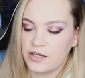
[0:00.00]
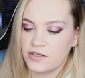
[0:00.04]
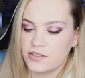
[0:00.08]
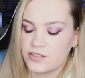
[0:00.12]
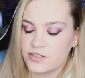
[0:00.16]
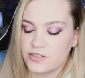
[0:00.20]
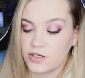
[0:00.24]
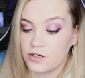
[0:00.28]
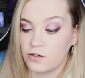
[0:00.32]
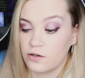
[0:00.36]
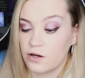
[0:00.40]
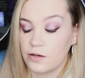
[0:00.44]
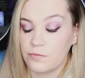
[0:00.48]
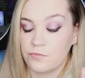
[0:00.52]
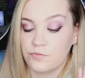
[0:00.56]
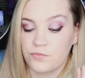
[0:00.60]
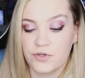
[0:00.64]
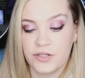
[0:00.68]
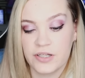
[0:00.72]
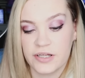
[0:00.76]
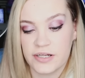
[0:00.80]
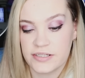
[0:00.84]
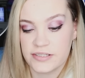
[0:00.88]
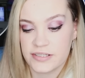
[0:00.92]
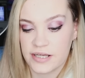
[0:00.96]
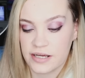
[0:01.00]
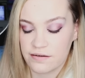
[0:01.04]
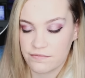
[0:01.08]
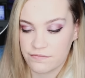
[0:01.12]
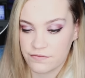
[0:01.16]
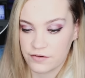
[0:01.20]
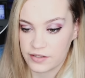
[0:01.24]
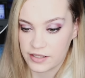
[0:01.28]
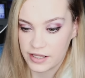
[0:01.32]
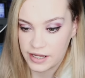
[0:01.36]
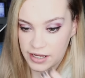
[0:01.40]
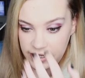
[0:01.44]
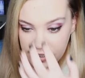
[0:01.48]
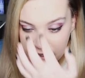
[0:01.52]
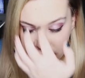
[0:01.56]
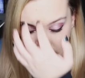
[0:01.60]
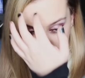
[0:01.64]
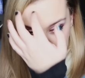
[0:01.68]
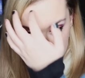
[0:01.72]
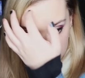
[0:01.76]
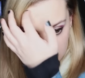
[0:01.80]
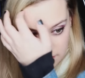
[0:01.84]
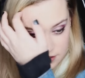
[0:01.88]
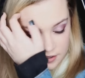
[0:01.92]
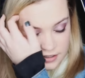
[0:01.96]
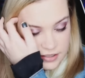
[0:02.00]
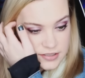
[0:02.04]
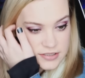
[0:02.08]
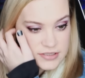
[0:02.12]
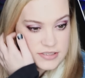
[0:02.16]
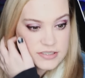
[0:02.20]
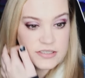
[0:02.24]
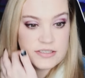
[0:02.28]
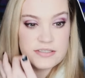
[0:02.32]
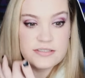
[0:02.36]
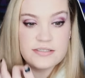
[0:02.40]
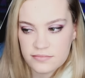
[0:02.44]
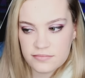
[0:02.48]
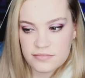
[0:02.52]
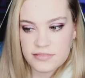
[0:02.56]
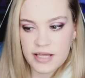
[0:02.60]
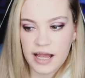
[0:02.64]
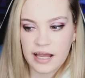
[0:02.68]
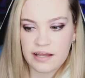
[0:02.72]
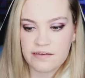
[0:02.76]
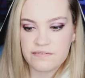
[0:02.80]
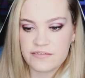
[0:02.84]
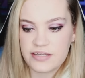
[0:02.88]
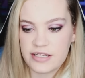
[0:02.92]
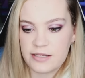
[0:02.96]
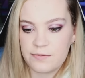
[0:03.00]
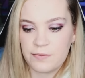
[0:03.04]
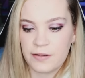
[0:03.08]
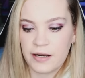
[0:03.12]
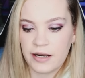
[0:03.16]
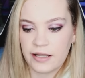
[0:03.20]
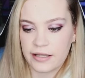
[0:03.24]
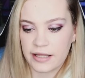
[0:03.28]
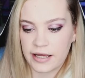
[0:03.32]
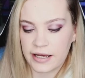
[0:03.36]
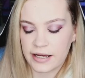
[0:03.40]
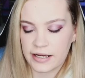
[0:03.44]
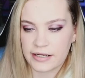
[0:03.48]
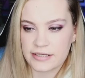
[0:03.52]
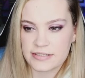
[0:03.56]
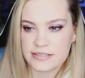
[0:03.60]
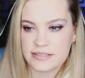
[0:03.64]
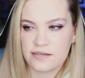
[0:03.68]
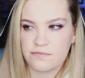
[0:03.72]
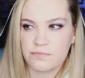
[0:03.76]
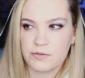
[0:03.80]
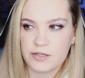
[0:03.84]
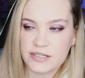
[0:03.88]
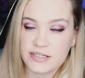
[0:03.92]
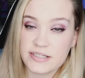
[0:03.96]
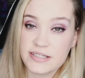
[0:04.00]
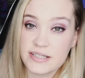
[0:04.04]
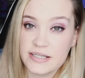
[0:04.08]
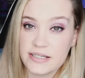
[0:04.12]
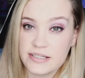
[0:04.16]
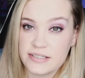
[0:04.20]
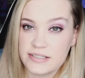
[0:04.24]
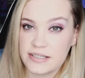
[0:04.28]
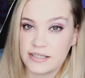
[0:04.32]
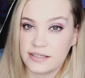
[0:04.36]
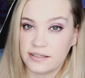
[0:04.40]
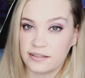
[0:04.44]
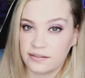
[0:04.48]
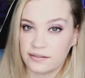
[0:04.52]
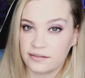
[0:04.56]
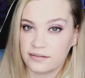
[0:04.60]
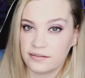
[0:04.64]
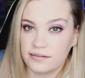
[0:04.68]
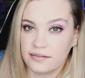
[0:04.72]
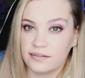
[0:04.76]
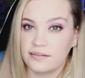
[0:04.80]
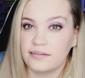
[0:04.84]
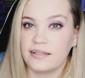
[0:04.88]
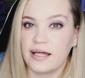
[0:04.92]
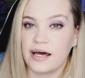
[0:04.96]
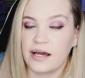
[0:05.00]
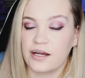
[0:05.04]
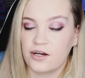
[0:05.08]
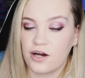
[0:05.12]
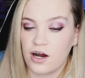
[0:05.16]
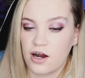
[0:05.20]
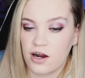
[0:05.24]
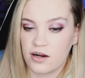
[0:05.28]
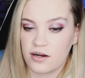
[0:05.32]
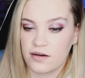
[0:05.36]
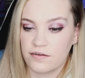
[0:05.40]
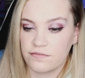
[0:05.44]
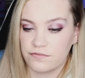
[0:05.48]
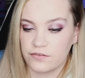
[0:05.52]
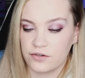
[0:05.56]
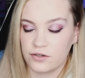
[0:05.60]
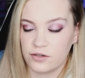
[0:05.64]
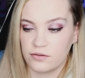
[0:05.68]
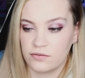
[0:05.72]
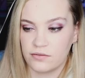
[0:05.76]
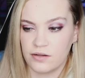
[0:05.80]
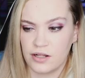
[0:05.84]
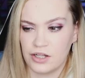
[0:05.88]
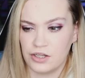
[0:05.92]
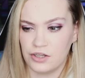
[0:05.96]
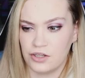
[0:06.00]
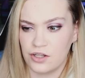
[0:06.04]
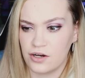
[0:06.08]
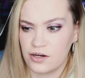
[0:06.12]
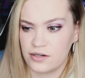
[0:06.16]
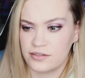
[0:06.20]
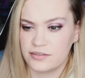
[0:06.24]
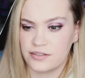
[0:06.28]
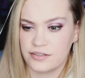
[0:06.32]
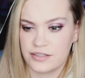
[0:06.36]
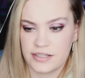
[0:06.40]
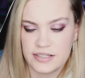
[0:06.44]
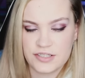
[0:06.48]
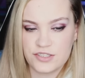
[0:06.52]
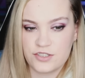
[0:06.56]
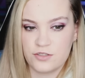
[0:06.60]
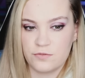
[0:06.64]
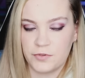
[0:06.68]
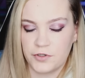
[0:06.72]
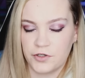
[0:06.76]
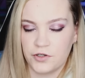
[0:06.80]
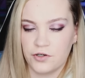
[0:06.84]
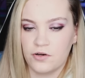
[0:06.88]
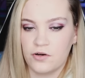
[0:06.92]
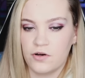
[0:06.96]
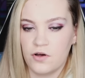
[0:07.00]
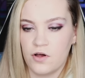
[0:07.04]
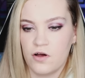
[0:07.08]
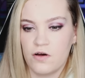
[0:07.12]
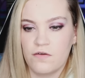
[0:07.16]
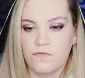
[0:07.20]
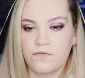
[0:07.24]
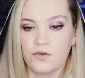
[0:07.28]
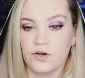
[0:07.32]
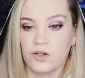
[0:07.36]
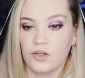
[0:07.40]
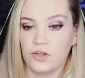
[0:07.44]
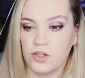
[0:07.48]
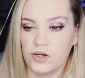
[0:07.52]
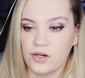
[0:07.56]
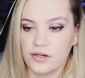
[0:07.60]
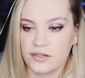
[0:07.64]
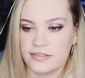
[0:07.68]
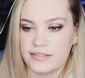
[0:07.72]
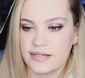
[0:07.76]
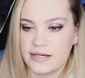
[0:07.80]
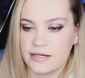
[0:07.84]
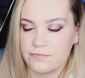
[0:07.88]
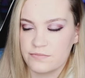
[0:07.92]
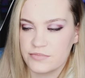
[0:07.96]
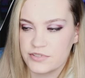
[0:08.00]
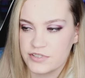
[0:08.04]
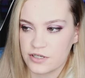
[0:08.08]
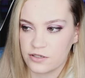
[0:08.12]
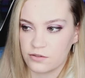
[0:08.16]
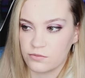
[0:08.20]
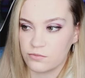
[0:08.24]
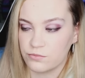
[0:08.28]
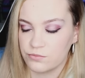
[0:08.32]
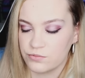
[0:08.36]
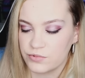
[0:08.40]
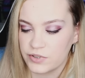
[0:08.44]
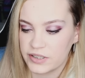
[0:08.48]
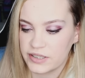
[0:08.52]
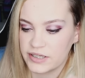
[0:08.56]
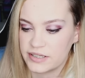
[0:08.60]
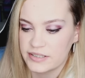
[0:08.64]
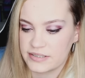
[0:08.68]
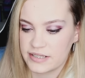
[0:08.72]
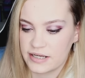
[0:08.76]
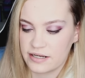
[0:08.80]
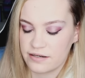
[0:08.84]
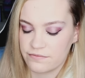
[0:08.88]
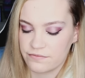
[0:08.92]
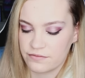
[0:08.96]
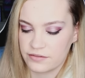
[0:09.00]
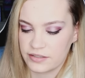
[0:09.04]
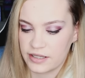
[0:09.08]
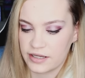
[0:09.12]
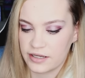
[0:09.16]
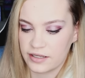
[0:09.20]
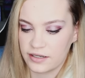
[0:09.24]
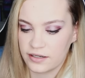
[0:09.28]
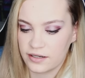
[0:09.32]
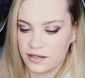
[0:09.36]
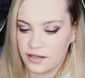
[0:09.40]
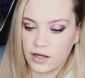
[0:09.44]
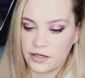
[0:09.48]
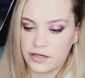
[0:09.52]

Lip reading: So I'm really excited for that and to dive deep into that, because they've been teasing that Kara for a long time, that Supergirl, for a long time. So really excited for that.